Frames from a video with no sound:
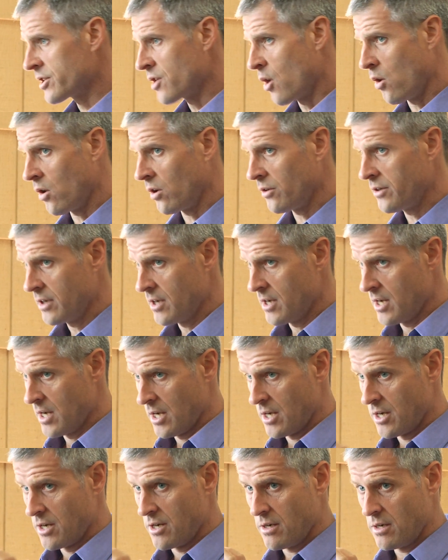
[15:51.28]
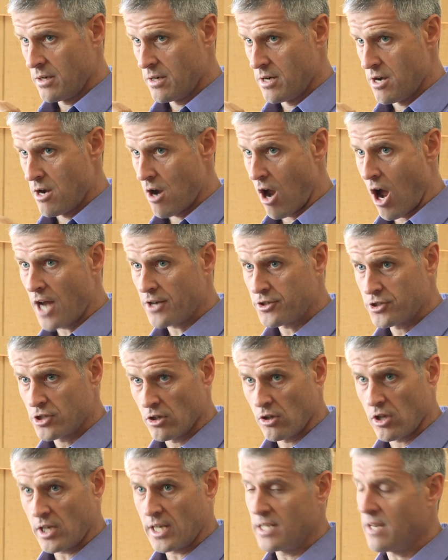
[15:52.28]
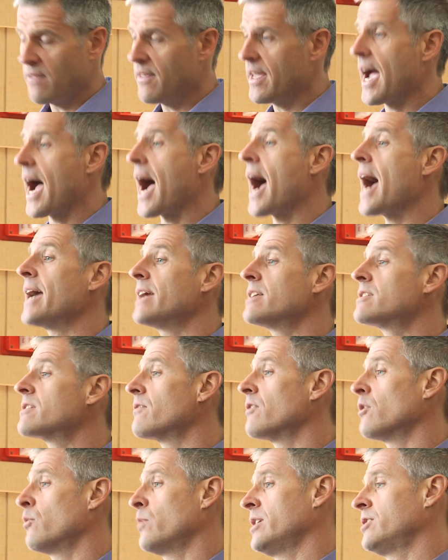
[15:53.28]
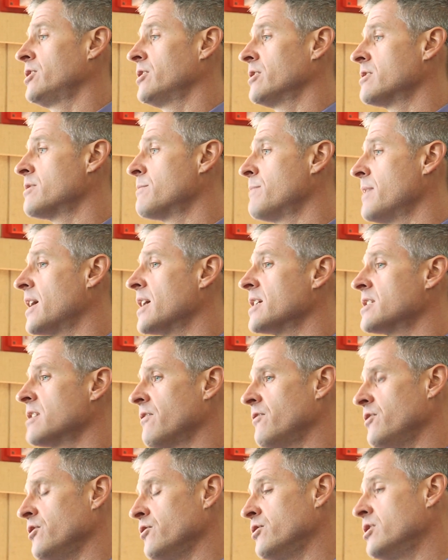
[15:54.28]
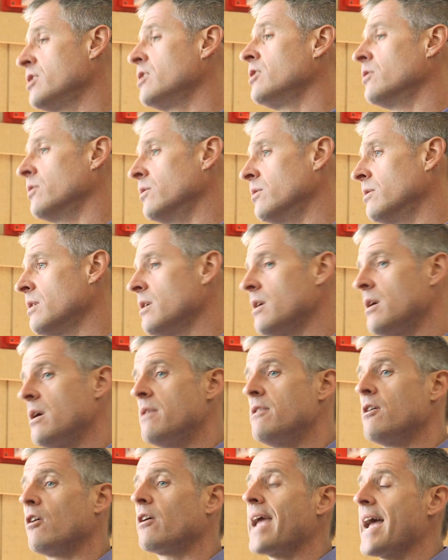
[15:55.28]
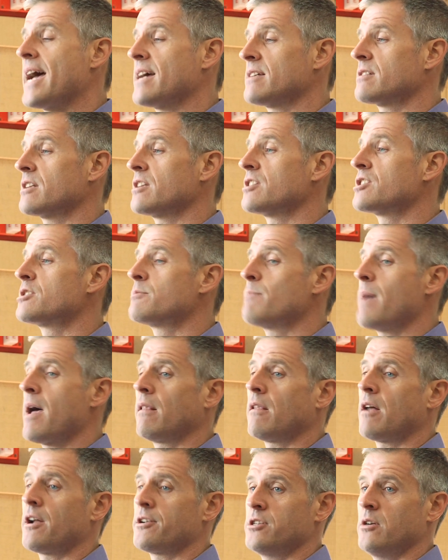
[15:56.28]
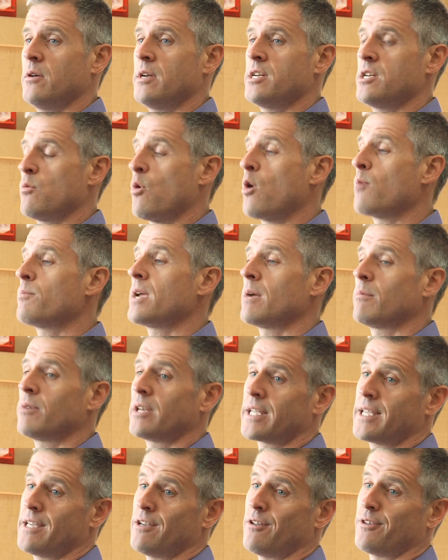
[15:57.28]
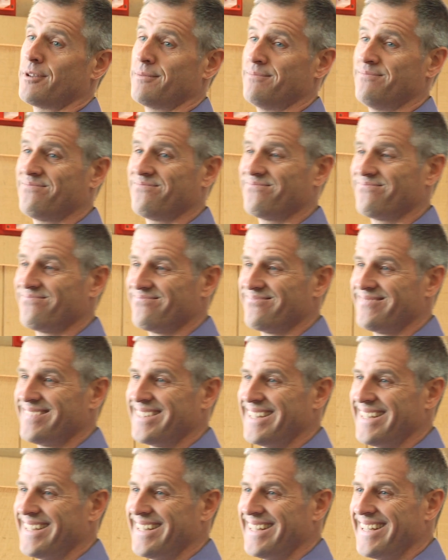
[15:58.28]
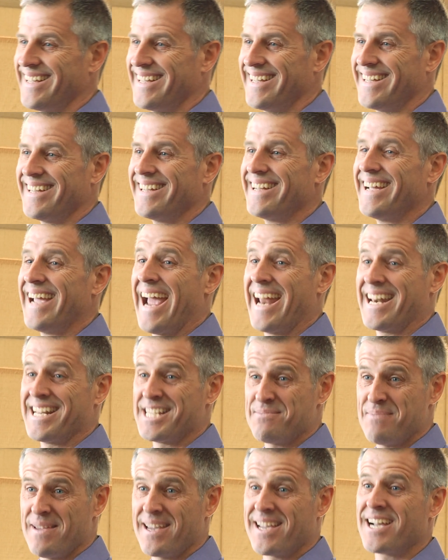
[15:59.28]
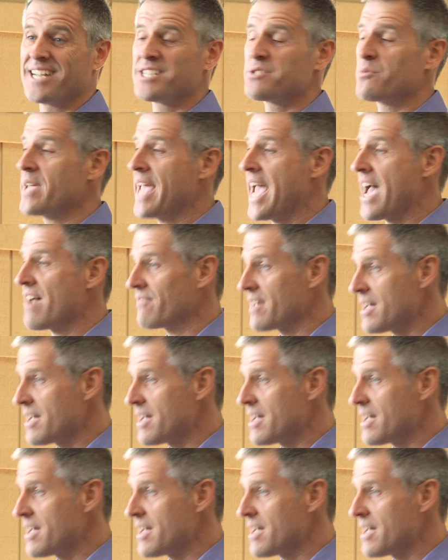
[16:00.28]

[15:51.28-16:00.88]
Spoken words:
told not to look into the eyes of the witches, because if you do, they'll cast a spell on you and you won't be able to kill them. And it's because we have